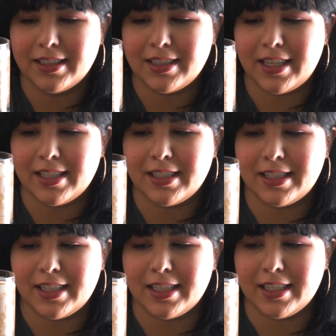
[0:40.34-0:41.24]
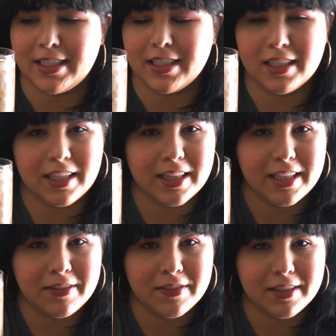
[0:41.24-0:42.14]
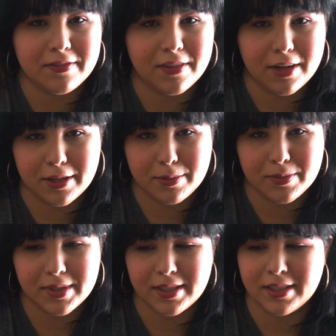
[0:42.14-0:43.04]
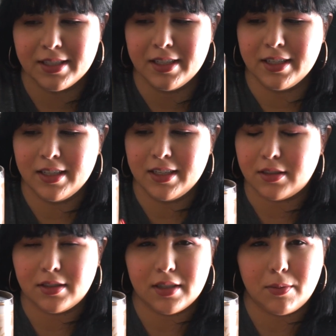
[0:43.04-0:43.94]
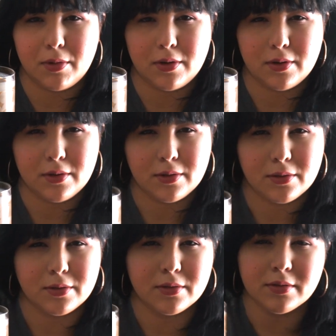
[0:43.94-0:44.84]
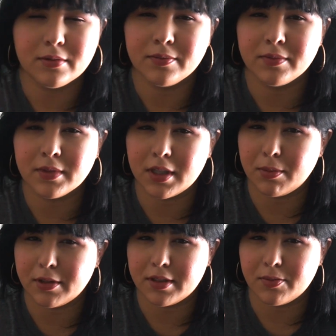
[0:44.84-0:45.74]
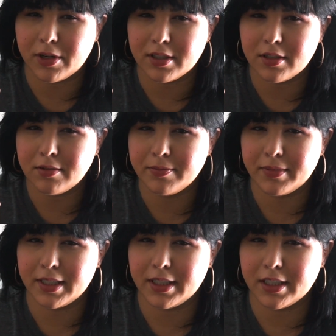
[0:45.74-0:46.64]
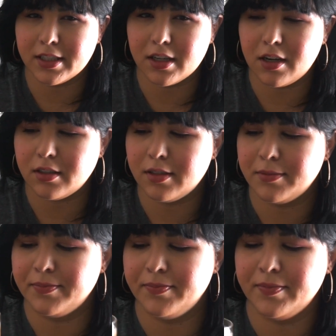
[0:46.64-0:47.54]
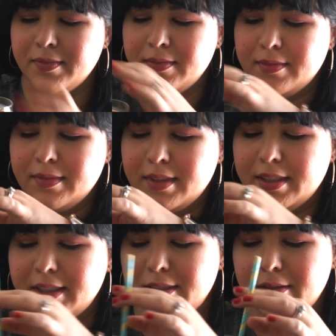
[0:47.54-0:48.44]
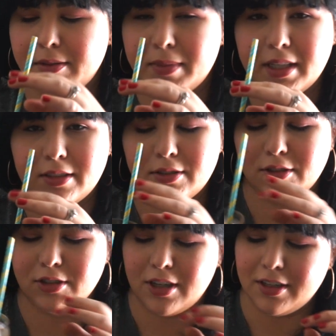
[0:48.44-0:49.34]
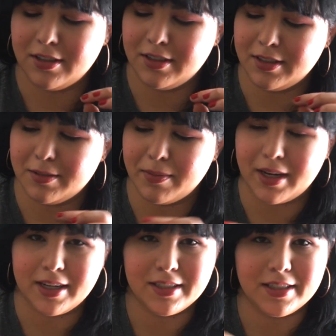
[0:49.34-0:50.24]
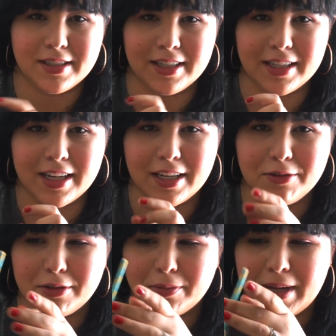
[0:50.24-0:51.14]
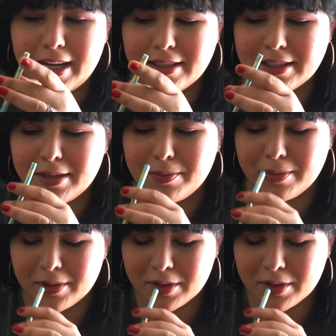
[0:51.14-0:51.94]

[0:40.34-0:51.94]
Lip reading: tasty Khalifa Farms double espresso, I think it's called. It's my little straw in my Disney annual pass cup.